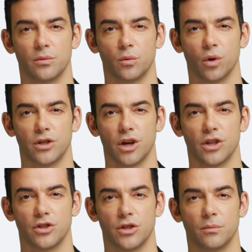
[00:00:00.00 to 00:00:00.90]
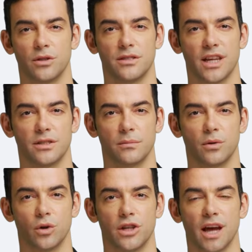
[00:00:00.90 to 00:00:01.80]
100%
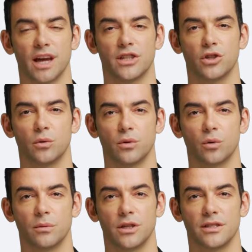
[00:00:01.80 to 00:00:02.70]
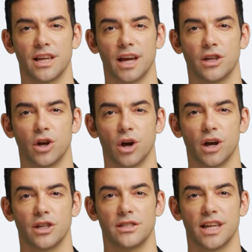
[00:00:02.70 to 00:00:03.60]
pure isopropyl
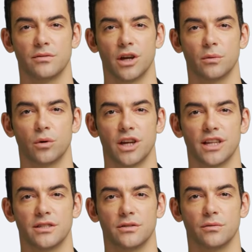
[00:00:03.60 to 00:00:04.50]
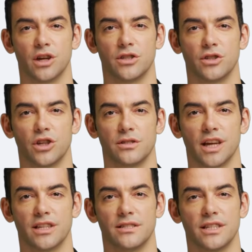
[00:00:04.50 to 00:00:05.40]
alcohol evaporates faster
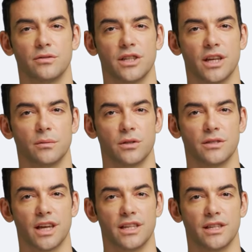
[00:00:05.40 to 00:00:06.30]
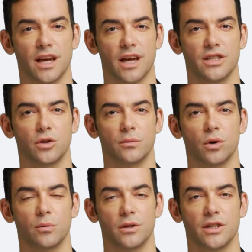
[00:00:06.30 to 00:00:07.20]
than 70%
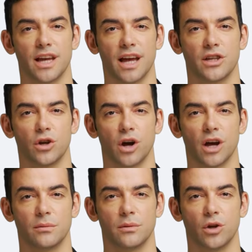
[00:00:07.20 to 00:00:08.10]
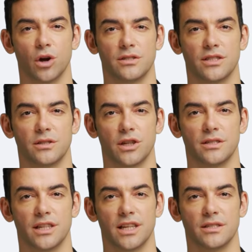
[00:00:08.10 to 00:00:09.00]
isopropyl alcohol because it
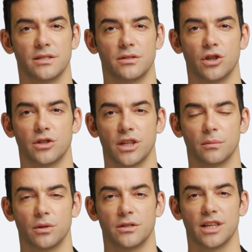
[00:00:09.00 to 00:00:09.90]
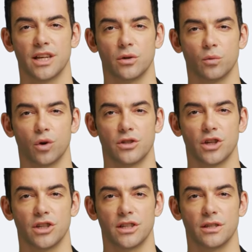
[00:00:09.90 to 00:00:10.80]
contains 30%
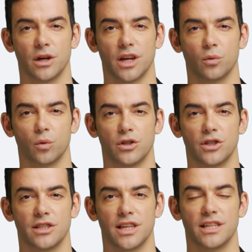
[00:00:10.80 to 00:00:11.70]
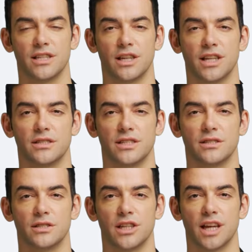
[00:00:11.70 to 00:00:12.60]
water, and water
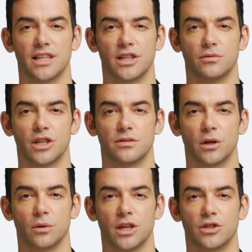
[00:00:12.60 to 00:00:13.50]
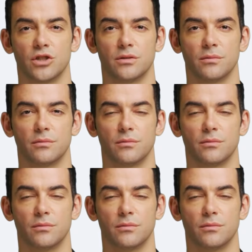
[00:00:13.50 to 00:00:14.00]
increases the rate of evaporation.